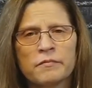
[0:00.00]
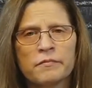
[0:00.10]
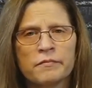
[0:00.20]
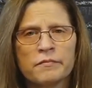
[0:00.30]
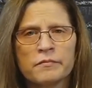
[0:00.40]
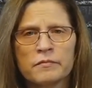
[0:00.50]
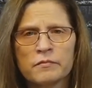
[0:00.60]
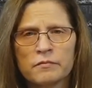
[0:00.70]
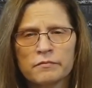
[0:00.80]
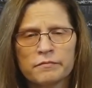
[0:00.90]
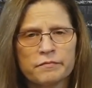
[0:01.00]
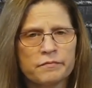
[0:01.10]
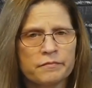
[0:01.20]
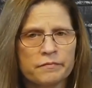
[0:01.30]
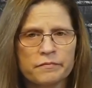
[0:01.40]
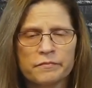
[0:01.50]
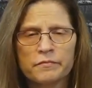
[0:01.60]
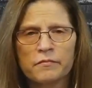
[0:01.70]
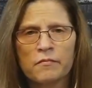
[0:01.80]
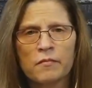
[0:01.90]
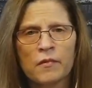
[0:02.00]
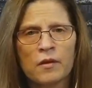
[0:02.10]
(not speaking)